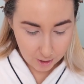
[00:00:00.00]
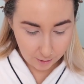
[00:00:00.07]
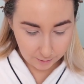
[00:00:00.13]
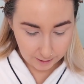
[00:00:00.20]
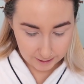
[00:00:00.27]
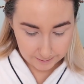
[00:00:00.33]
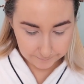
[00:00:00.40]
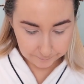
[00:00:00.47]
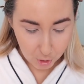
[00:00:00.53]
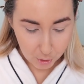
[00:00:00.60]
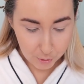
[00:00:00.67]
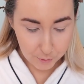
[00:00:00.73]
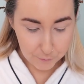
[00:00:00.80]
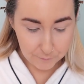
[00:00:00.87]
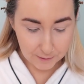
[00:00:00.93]
Okay,
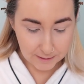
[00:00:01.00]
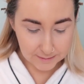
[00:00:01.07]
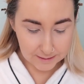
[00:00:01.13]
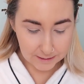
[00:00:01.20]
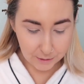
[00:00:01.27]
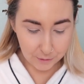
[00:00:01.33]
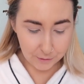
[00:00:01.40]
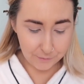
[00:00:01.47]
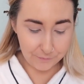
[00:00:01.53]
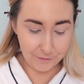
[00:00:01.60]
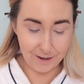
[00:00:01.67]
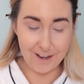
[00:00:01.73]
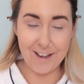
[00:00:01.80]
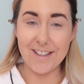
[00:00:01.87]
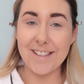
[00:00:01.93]
who fancied who
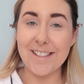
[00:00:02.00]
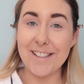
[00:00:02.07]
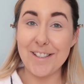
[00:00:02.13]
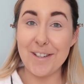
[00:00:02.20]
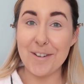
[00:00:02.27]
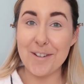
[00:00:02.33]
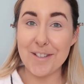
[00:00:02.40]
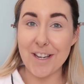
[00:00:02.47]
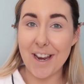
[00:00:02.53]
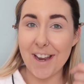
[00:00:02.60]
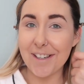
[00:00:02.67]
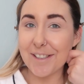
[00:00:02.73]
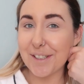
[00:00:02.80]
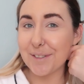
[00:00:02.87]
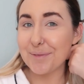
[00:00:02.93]
first, you or
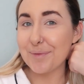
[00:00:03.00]
Jake?